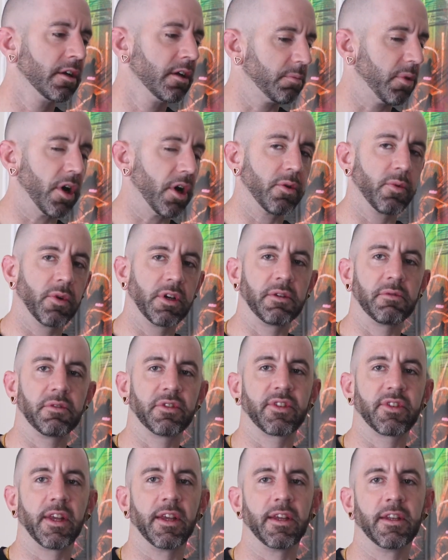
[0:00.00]
Part of what he was
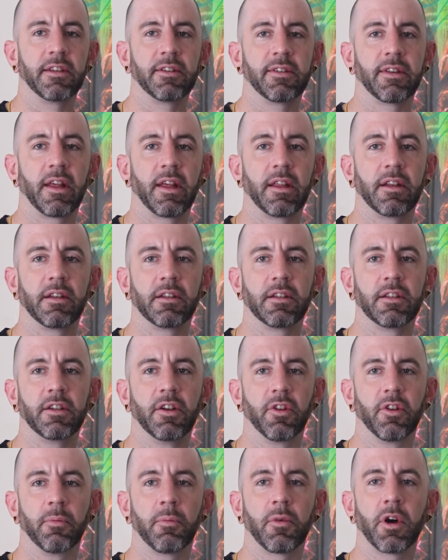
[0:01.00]
saying is that, you
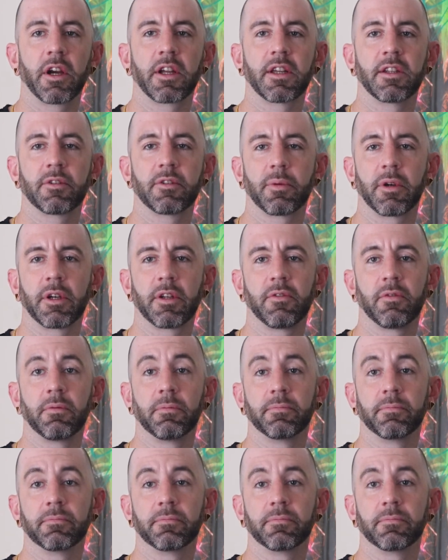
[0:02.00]
know, the market's pretty,